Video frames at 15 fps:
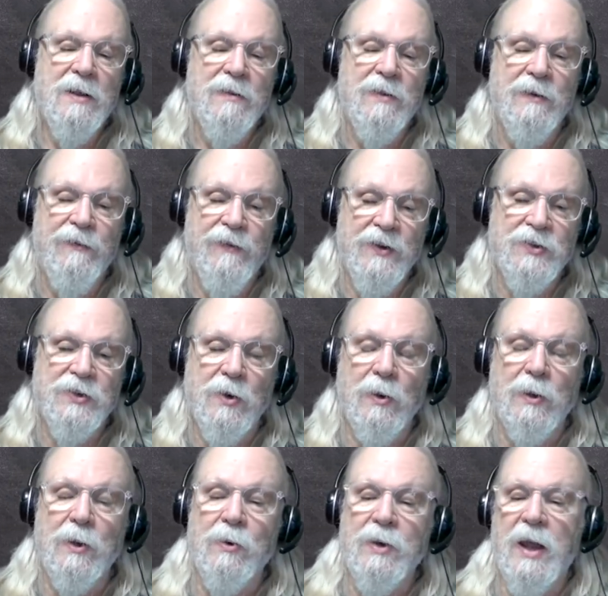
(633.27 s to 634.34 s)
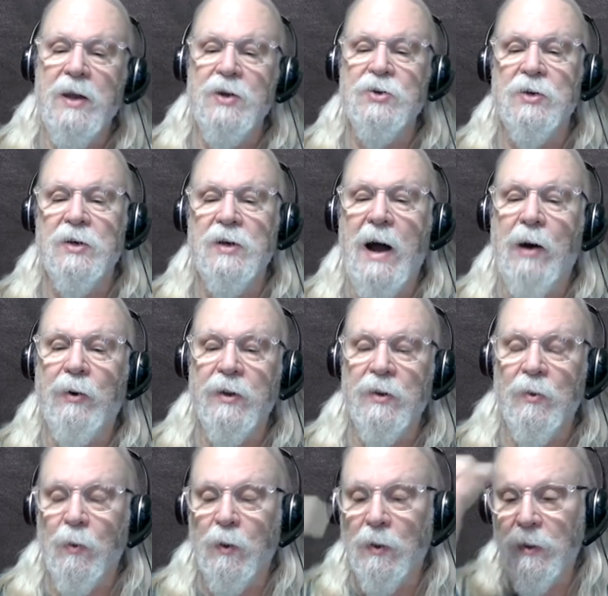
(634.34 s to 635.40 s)
the physical location out in
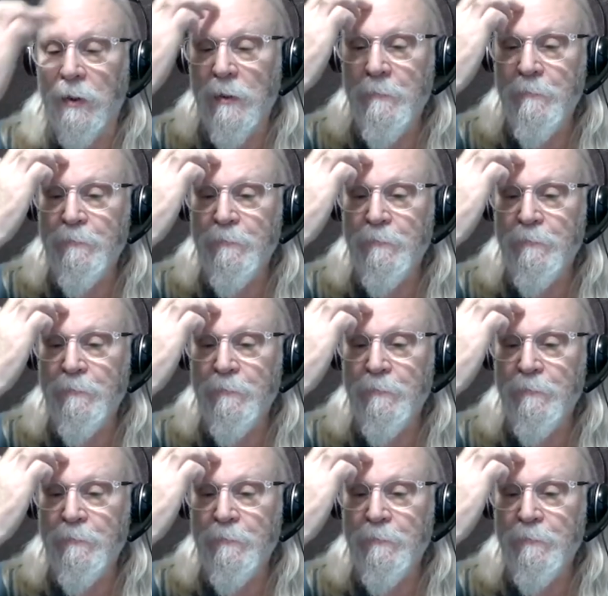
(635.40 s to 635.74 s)
the world.